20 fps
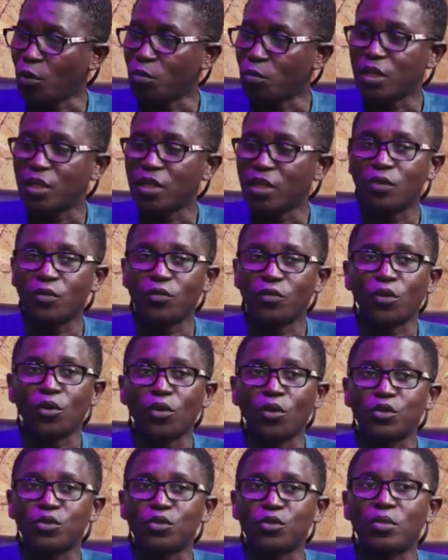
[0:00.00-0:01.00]
me, for
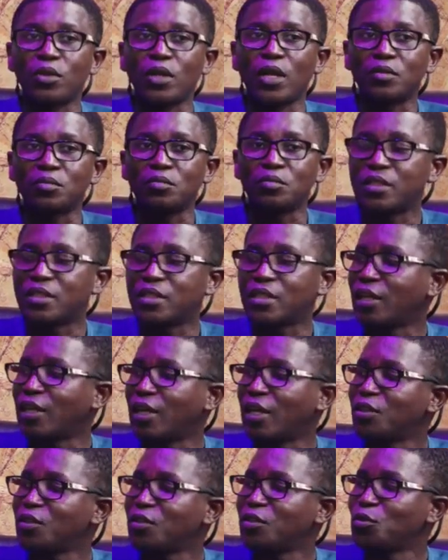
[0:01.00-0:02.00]
us to be admitted.
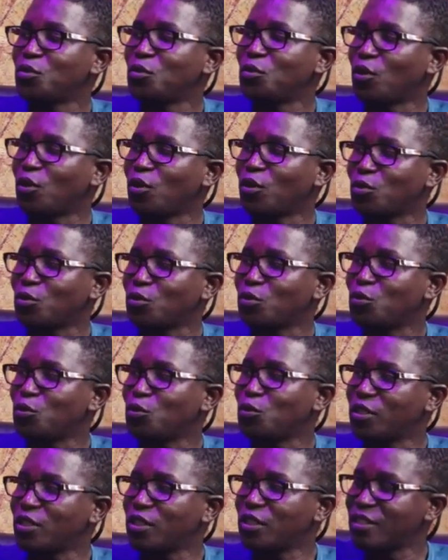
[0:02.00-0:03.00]
And you also do
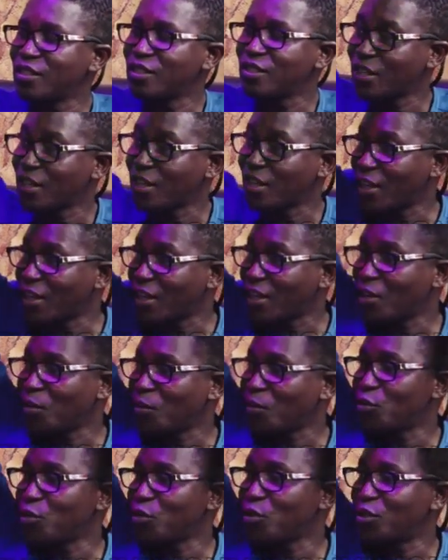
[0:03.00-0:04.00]
this
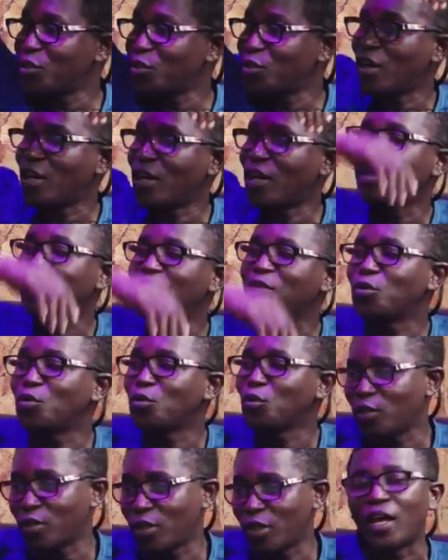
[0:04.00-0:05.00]
crossing
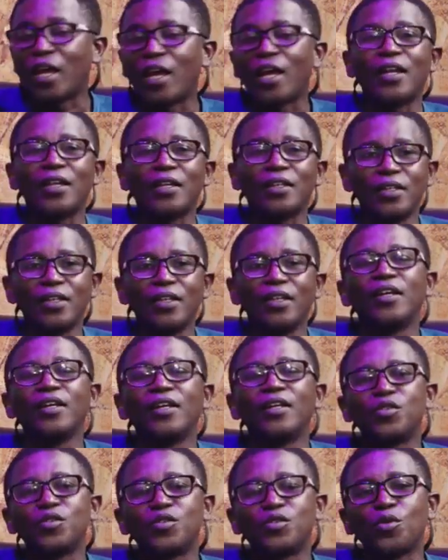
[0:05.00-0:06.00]
your hand.
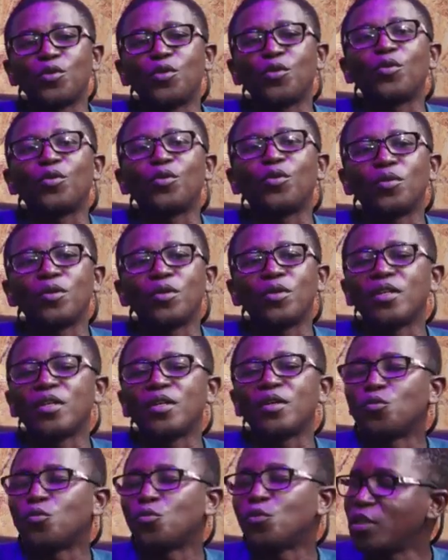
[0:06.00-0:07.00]
So
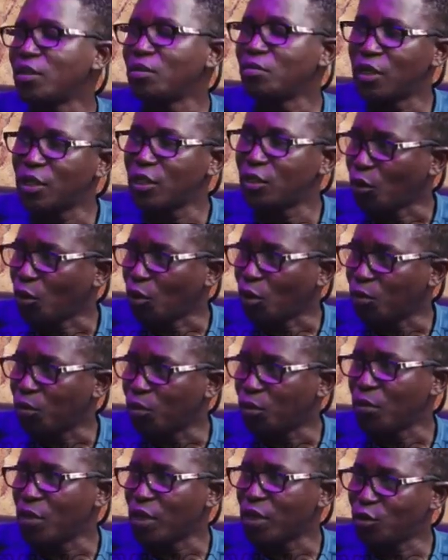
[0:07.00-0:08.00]
we didn't meet up,
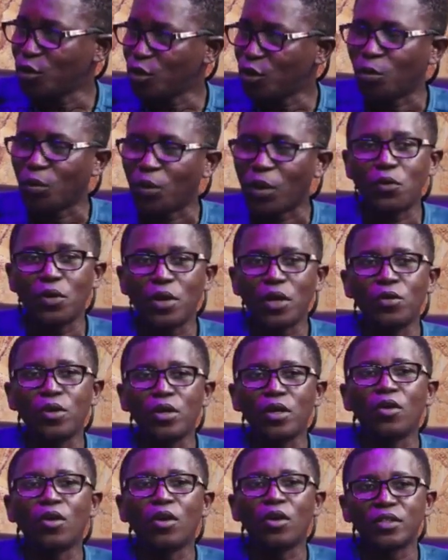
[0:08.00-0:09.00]
measure up. And when we
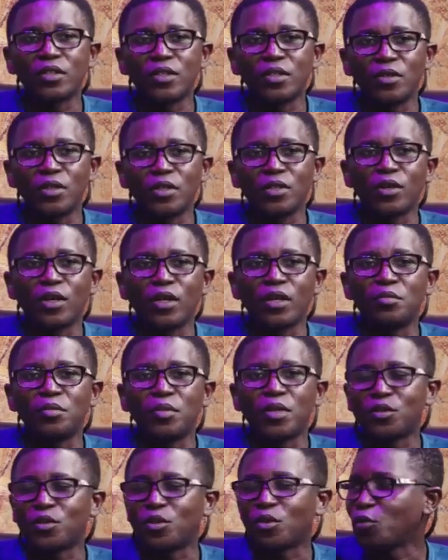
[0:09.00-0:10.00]
got eventually
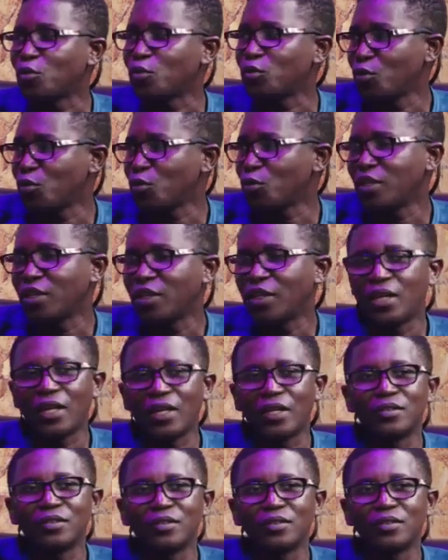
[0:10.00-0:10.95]
measurable, so we didn't hang.